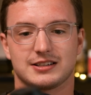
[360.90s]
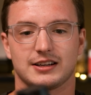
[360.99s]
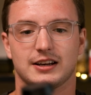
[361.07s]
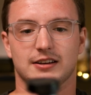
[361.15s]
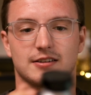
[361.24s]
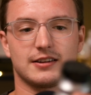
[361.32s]

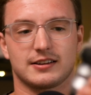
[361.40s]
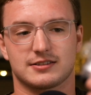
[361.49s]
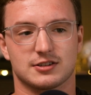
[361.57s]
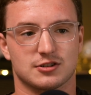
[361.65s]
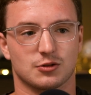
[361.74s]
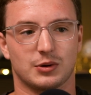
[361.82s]
it. That's
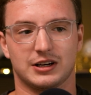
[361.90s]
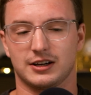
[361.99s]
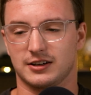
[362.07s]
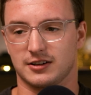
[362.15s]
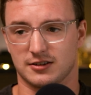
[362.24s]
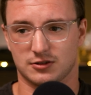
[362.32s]
just the way
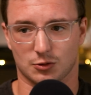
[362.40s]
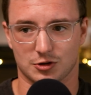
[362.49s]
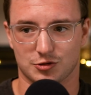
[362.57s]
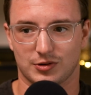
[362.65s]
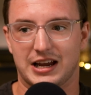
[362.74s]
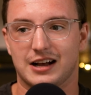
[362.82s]
it
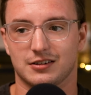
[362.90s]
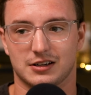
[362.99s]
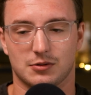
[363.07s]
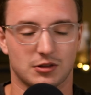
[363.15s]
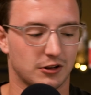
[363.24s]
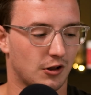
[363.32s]
distorts reality
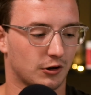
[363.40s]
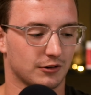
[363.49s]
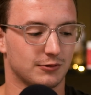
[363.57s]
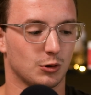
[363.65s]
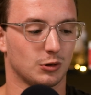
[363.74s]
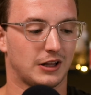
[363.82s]
with the longer
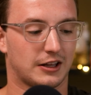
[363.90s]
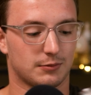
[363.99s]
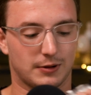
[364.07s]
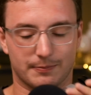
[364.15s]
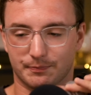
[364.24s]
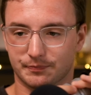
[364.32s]
focal length.
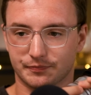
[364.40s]
But